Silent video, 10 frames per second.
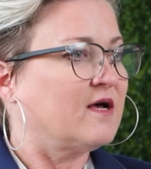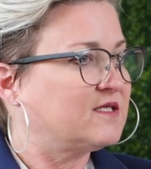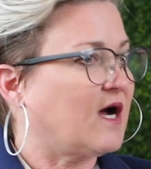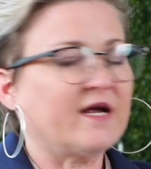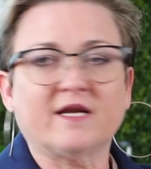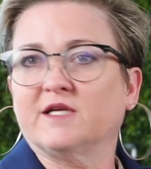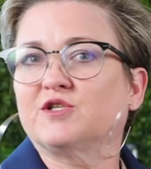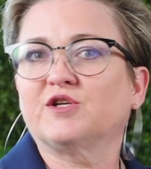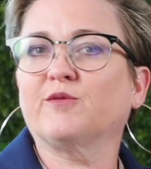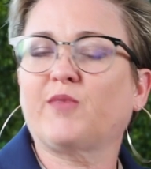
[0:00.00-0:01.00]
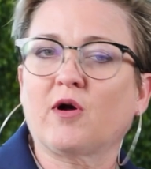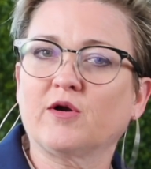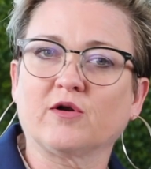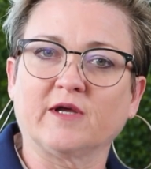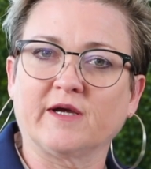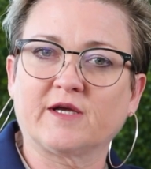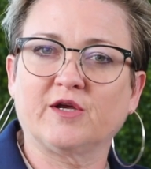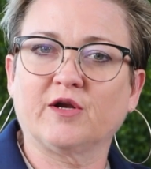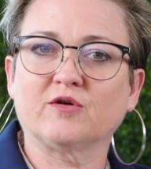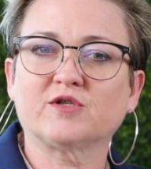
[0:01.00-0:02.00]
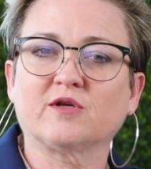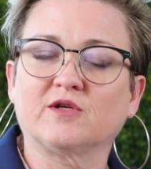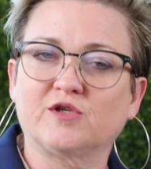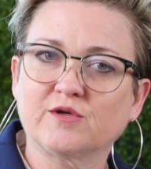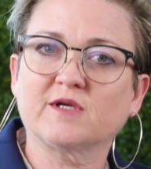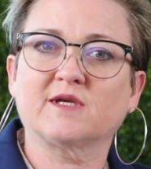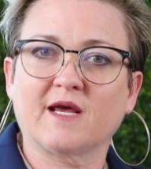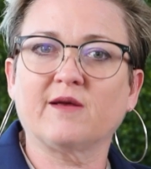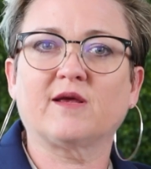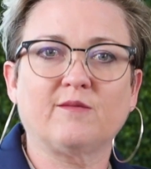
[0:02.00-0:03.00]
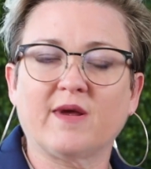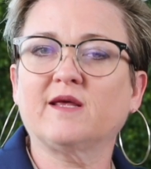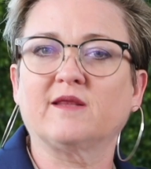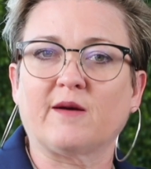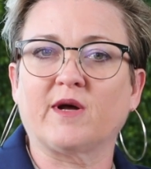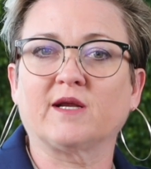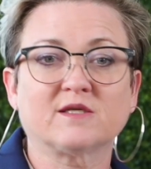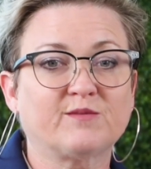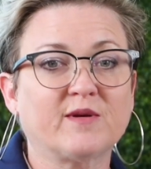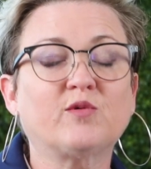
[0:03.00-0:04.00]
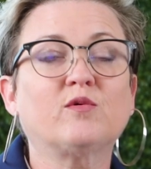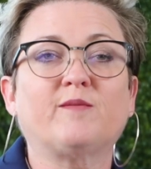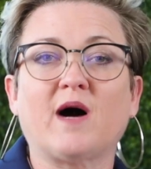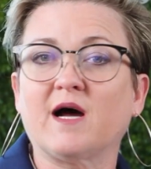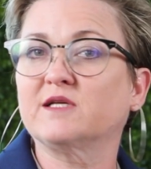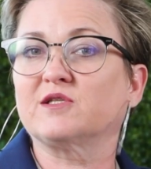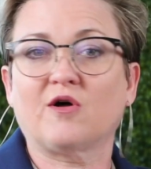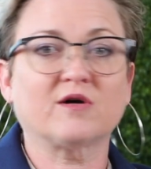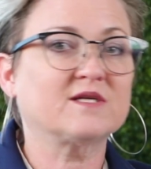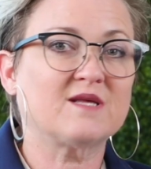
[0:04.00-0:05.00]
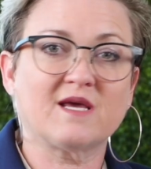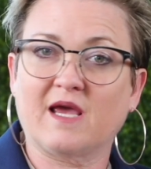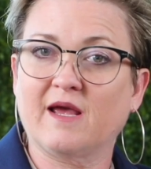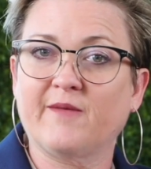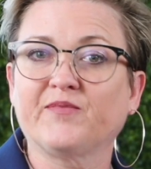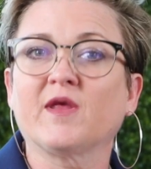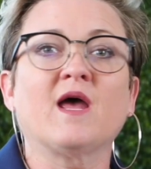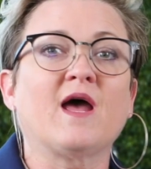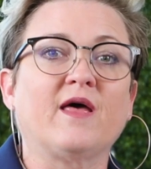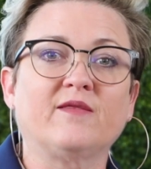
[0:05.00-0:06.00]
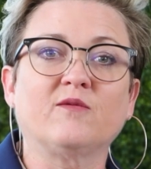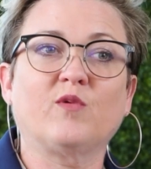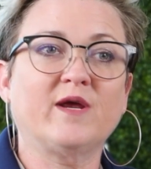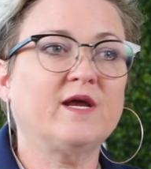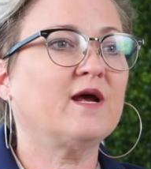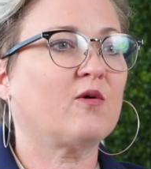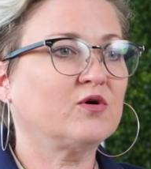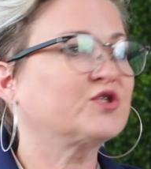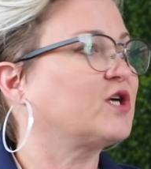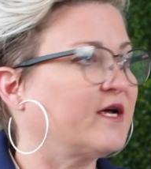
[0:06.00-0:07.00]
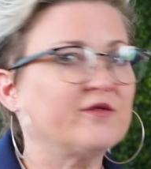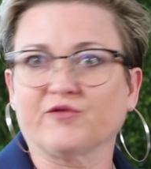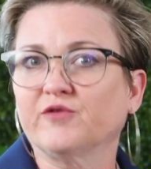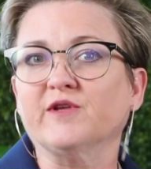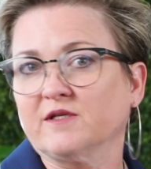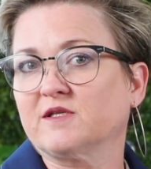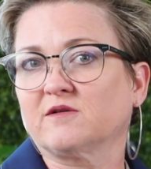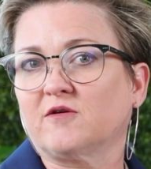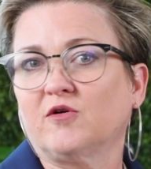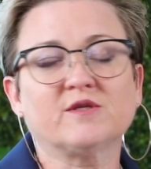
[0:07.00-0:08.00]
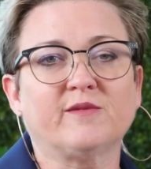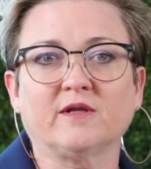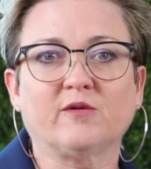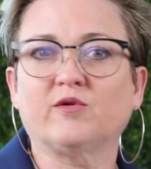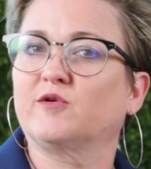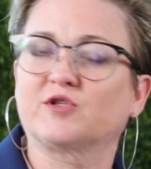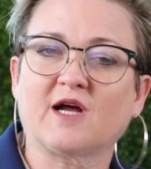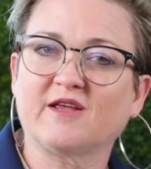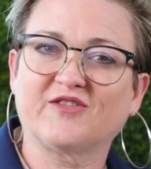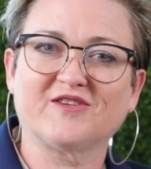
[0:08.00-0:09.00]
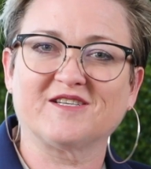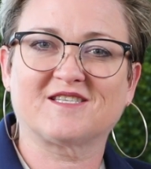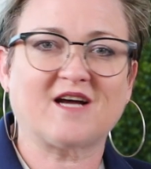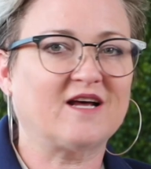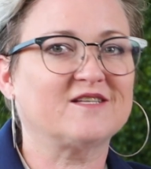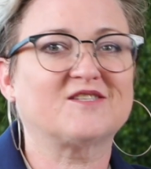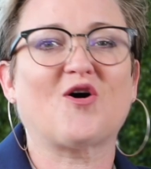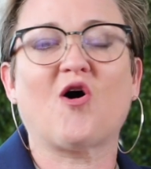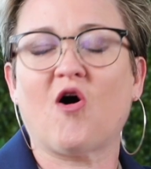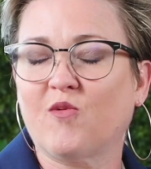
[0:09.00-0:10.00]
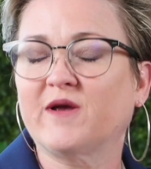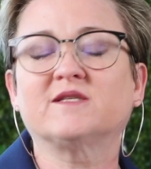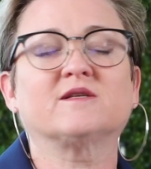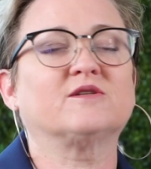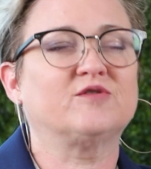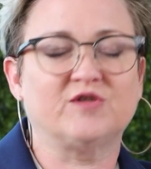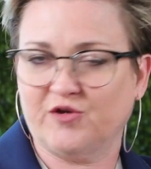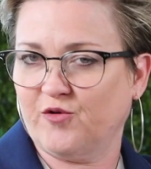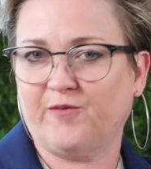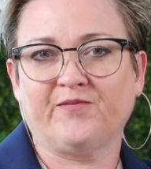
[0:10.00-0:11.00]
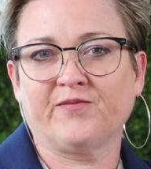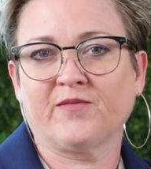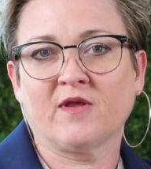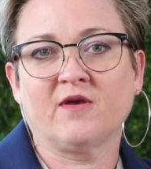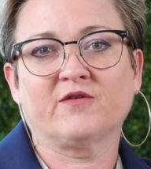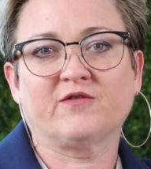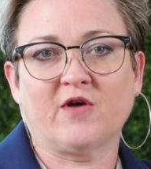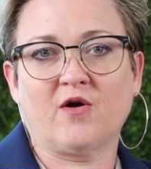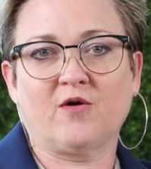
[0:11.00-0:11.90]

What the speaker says: tie it into your partner link, you know, so that you can keep making that money, because people will buy as long as they can, and we will shine through this. Ultimately, we will shine through this. Stylists always do. So